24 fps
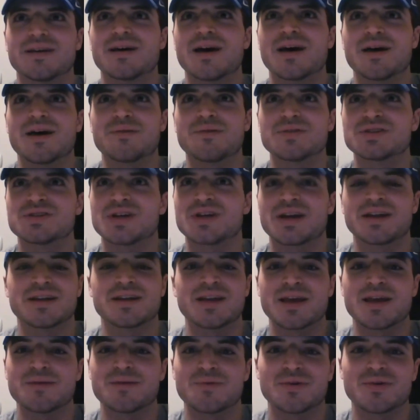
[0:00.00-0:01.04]
I wish I could
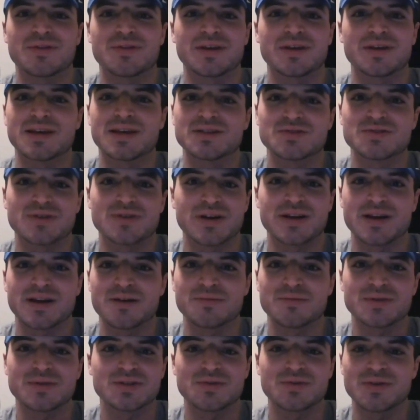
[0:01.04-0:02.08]
name all the kids right
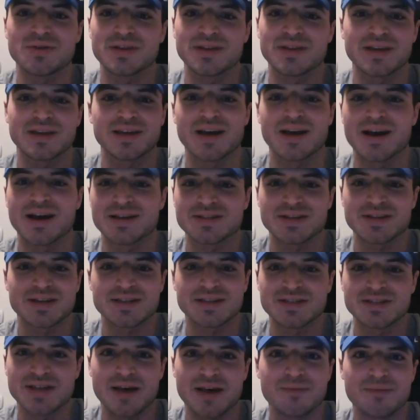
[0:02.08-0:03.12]
now, between like guys
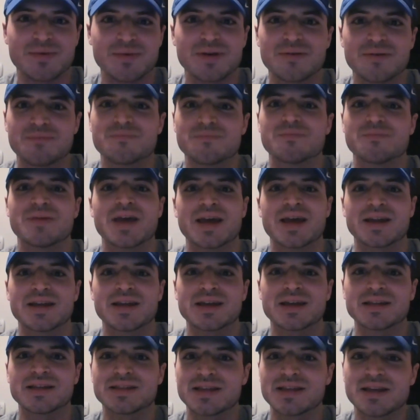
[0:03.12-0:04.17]
like Sebi
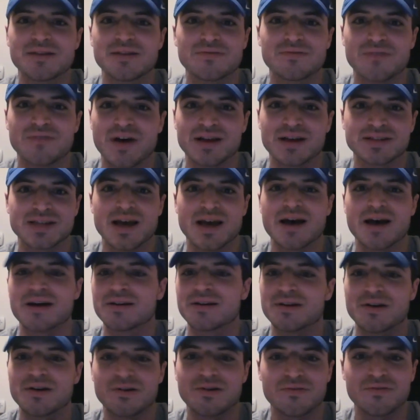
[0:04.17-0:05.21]
Manning, Dean
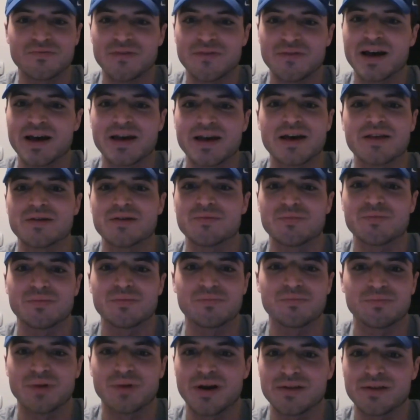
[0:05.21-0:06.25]
Fontano, Fiala
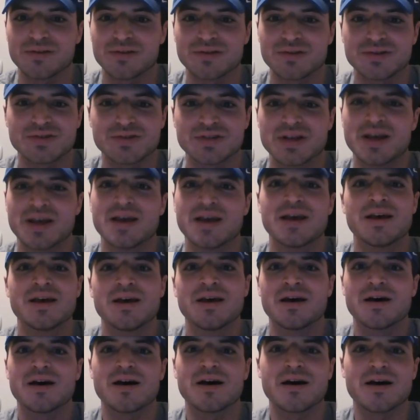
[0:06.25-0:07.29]
brothers,
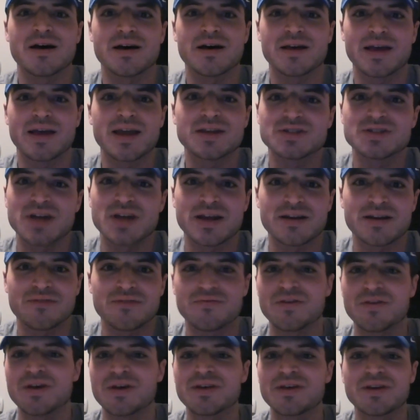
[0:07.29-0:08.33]
AJ
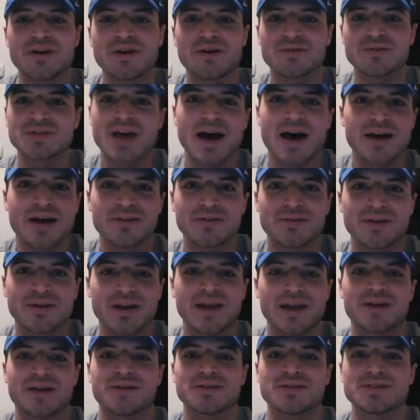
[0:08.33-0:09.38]
DeFilio, Tyler
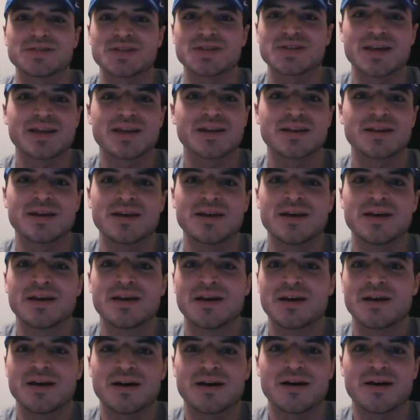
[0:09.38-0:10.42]
Gerritsen,
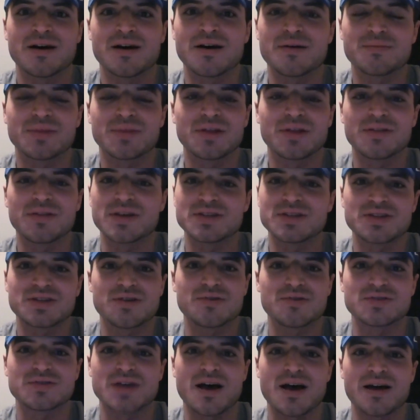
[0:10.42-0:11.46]
the list
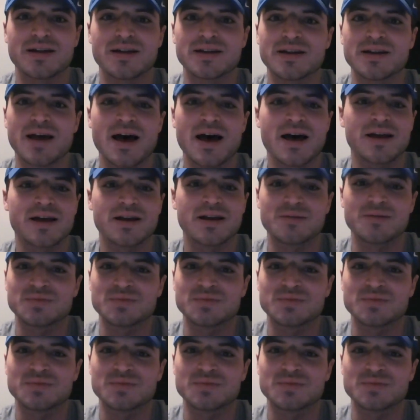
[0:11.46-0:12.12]
goes on and on.